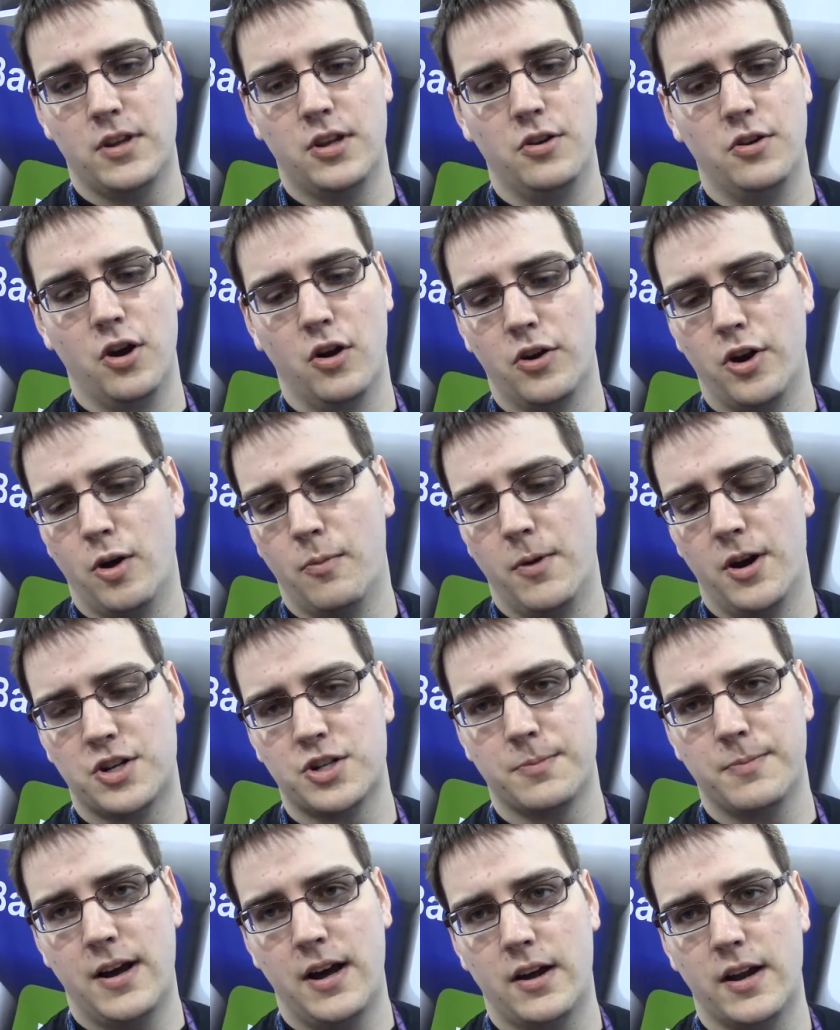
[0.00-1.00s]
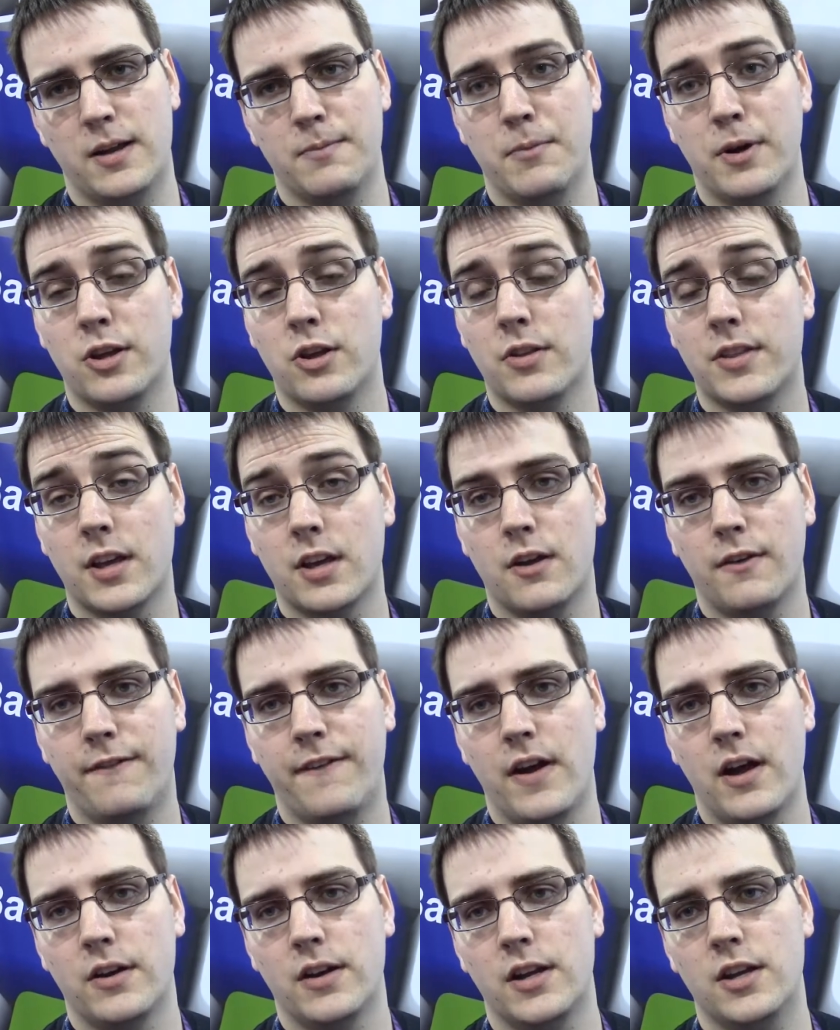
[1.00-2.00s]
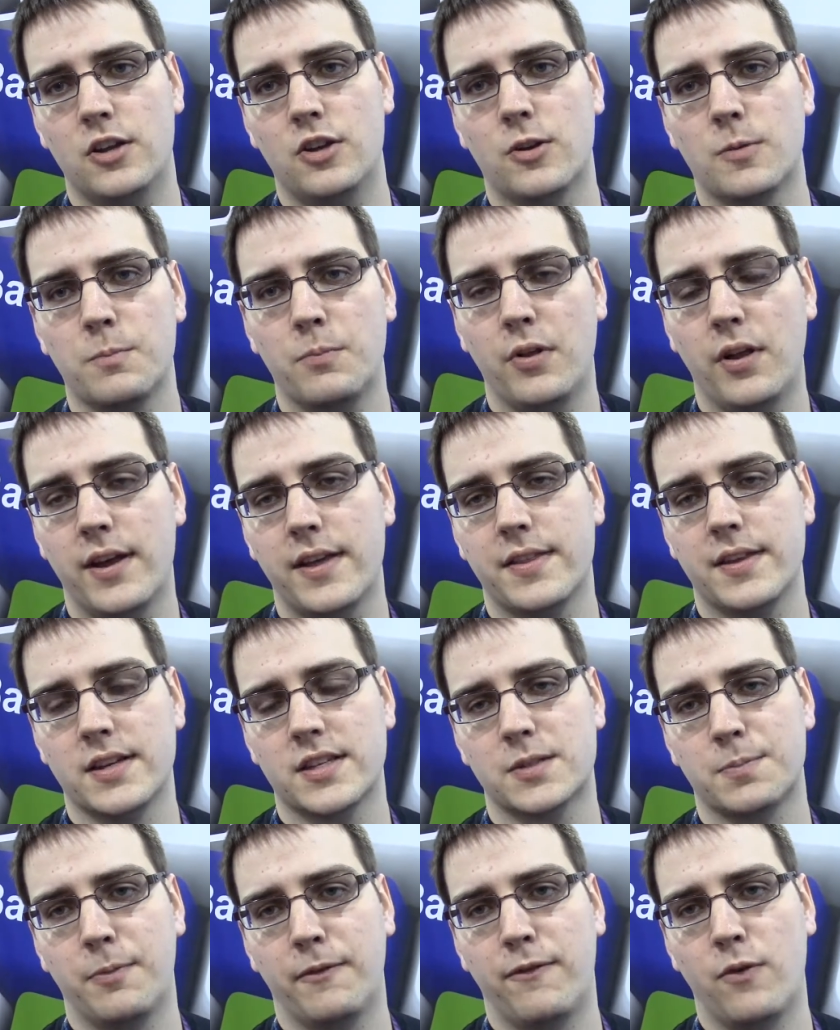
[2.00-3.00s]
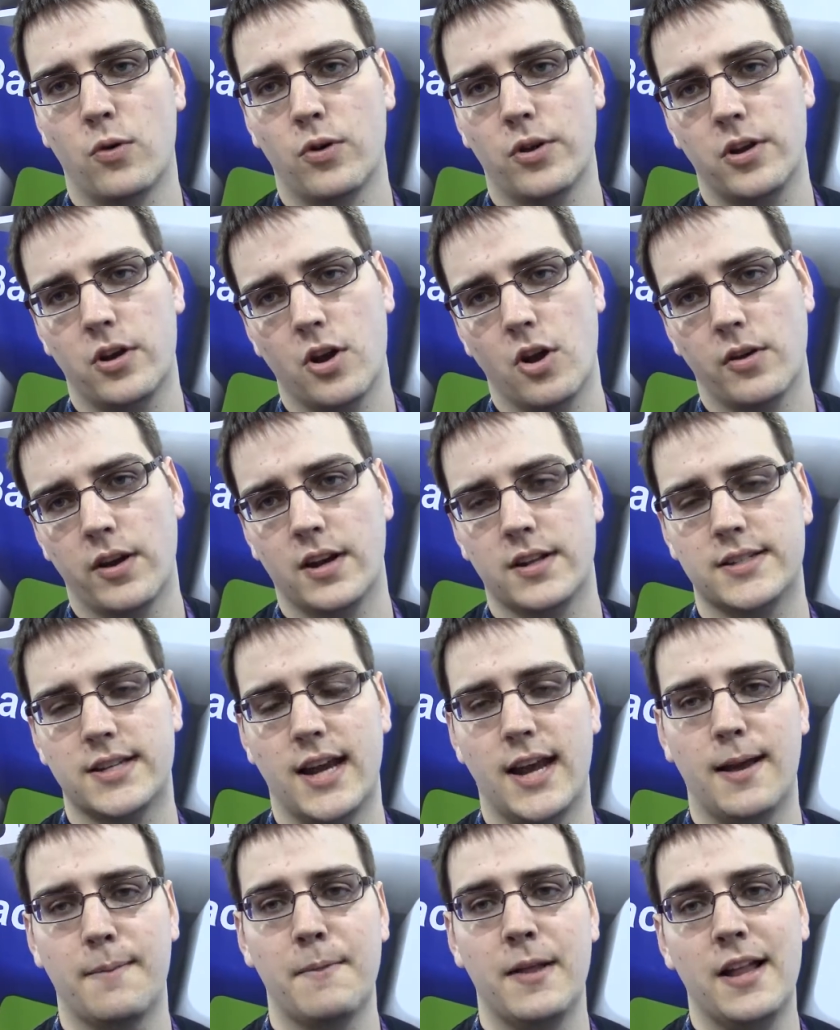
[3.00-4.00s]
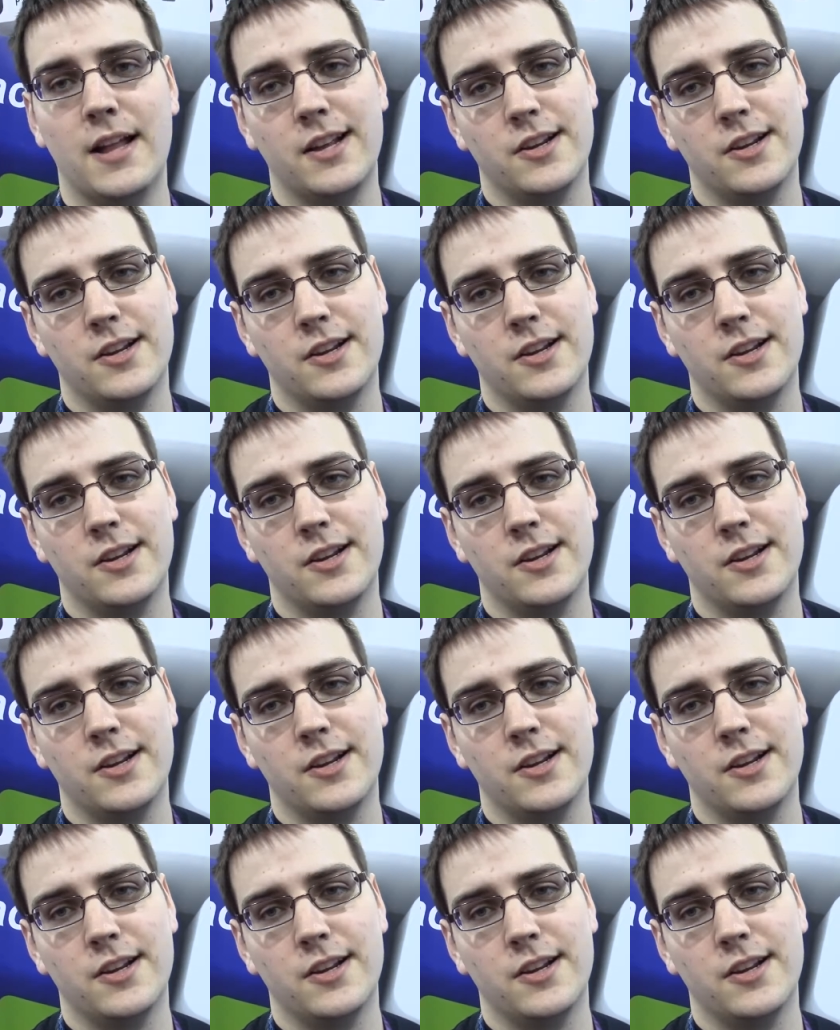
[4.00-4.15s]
you don't know much about it, but you think you found it, you can play this before you go get a tape,